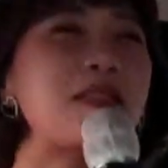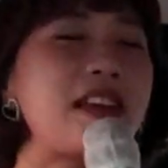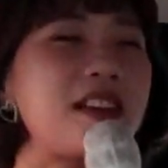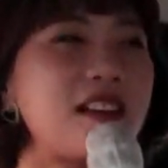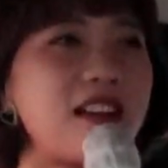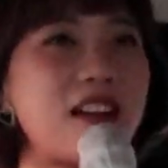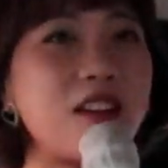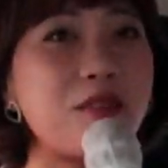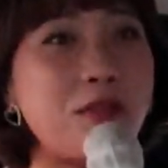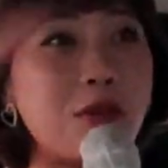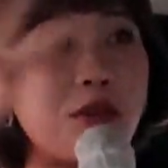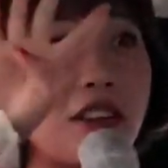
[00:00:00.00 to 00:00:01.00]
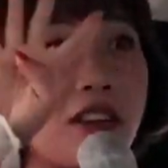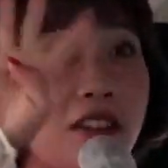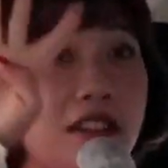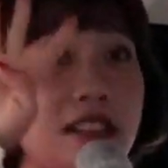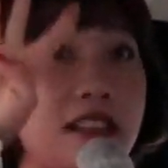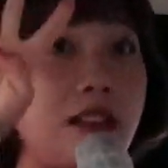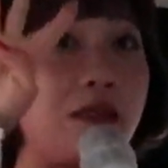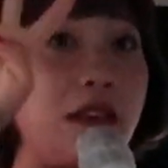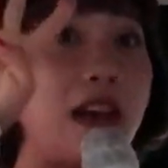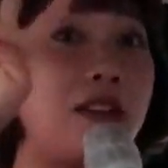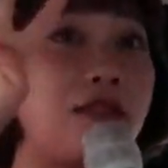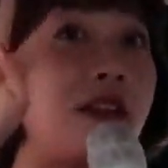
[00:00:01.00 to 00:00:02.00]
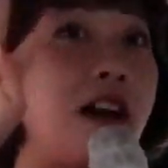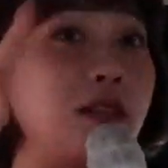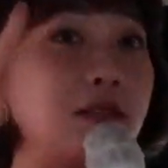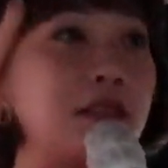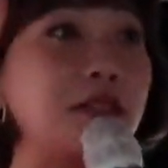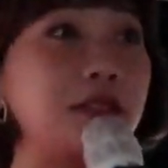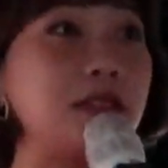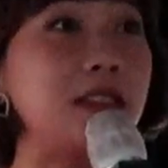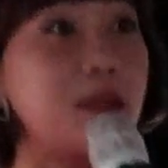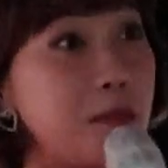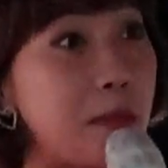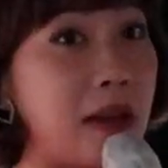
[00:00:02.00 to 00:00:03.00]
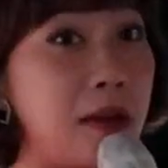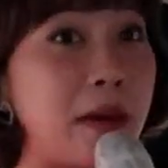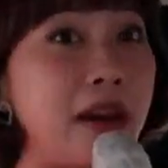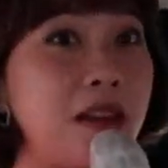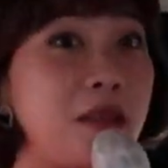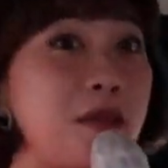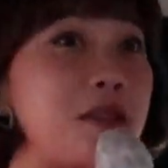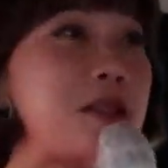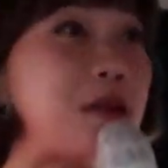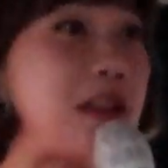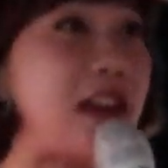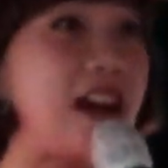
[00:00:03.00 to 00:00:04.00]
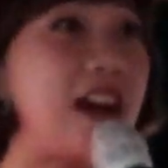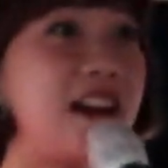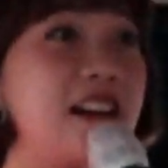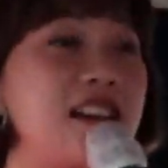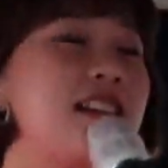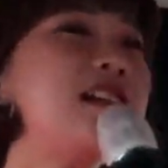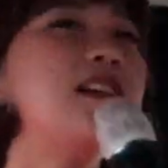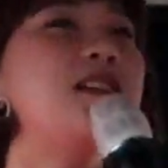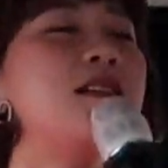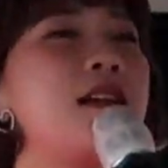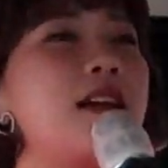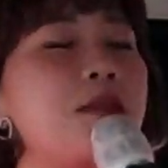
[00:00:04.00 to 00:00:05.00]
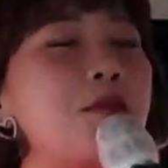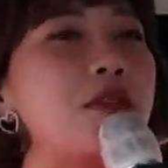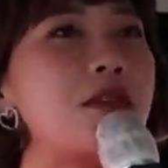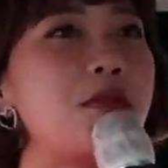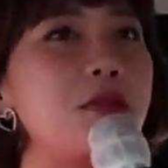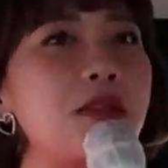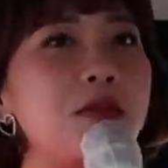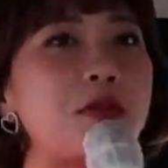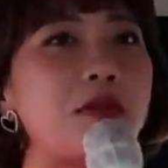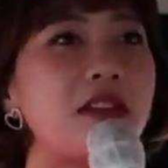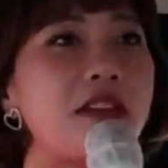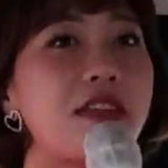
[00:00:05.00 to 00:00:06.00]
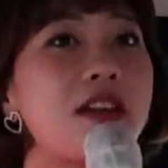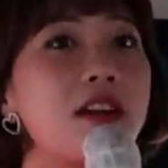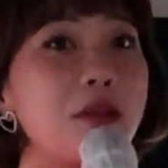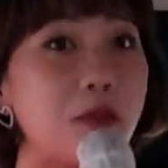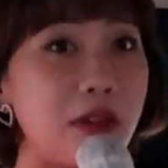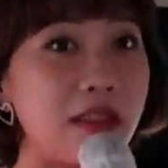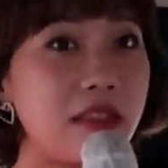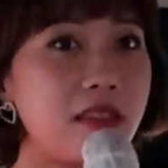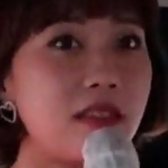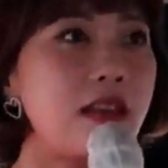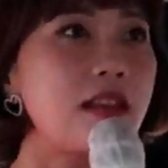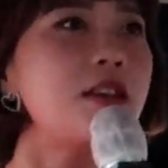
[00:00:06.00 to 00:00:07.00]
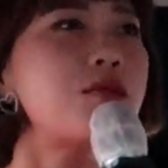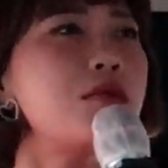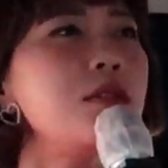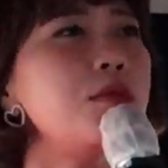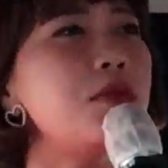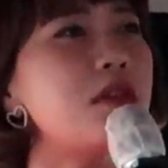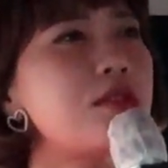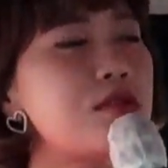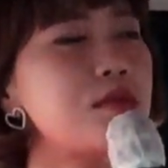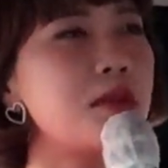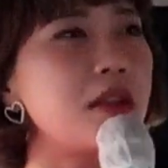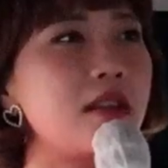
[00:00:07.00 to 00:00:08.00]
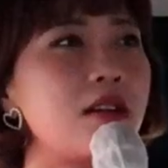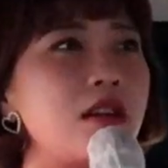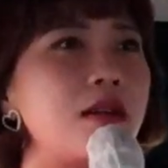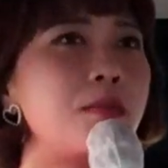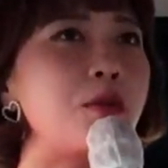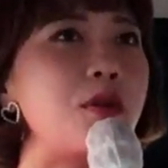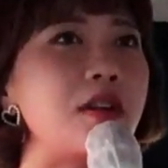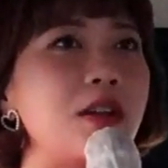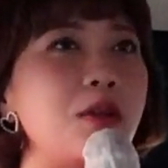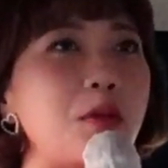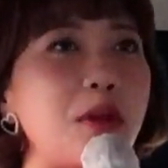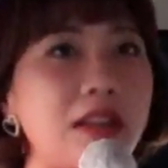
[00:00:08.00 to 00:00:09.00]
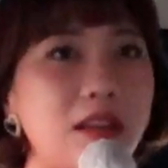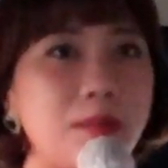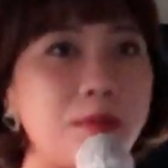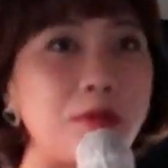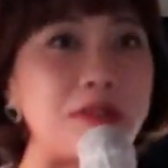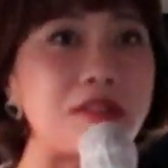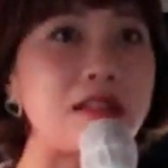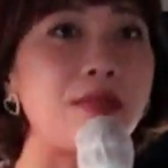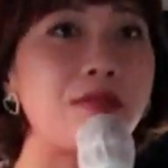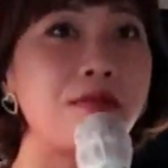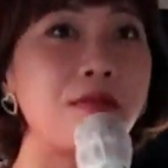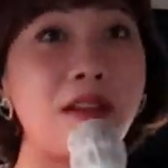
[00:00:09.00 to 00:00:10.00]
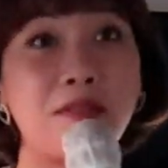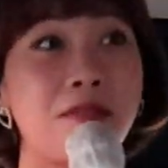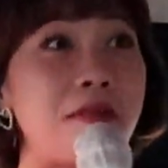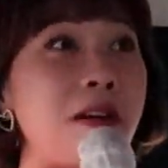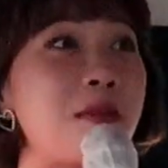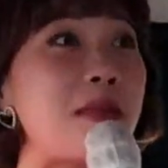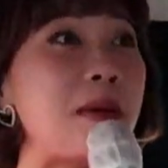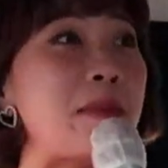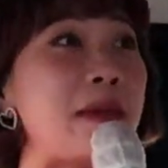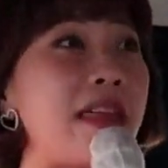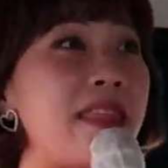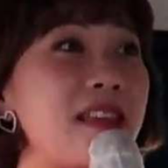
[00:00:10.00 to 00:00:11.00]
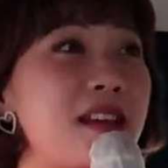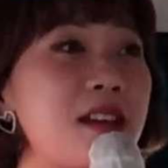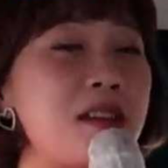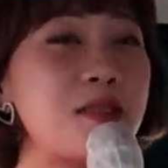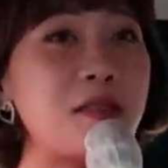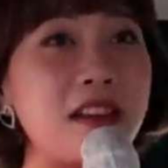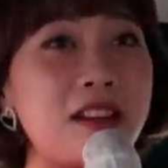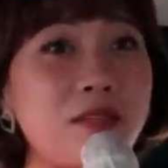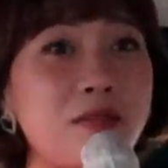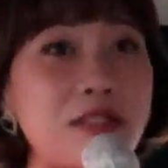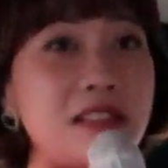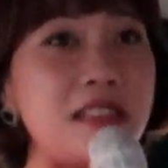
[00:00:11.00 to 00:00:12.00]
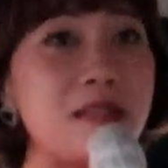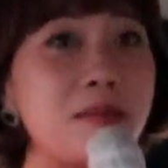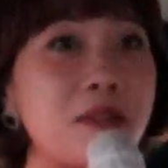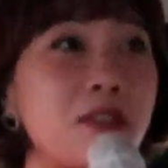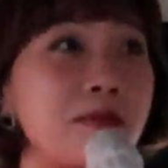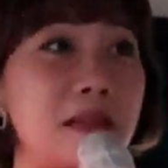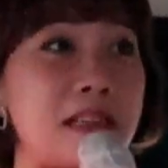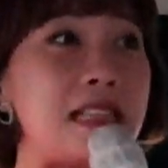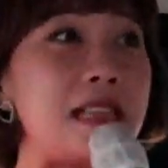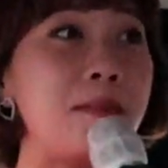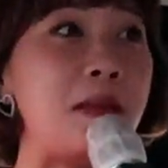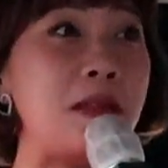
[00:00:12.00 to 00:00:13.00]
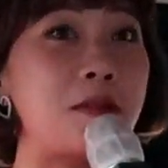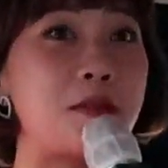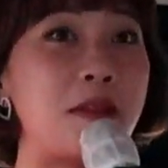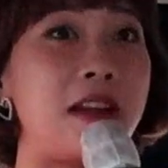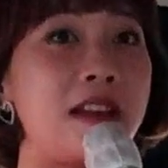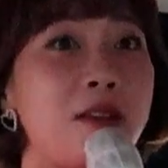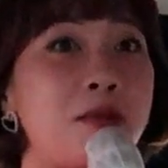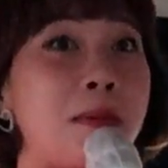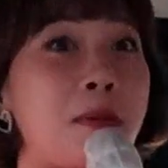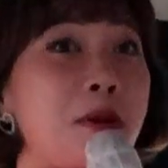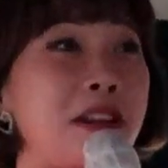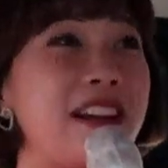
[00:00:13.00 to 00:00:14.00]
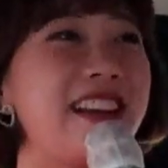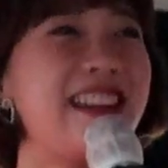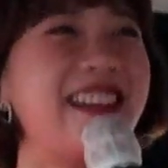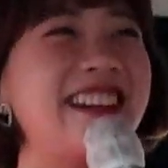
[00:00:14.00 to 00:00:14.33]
There are 4 tunnels that we have found made by North Korea, and we are going to go to the 3rd one. And actually we assume that there are more than 20, but we just haven't found them yet. So later if you see some tunnel, please let me know so that I can report.